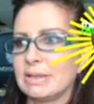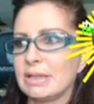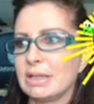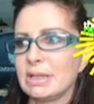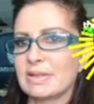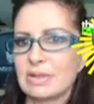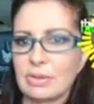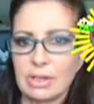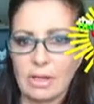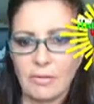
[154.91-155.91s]
the
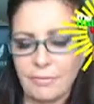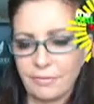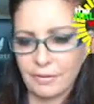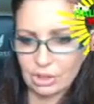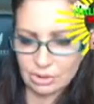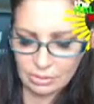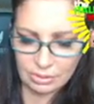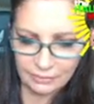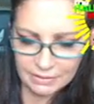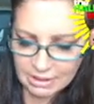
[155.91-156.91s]
history of
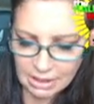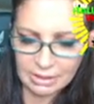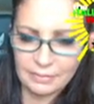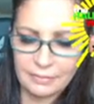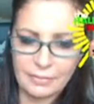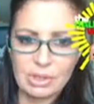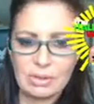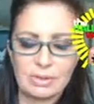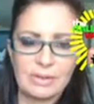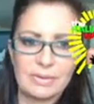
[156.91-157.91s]
fashion, of Italian fashion,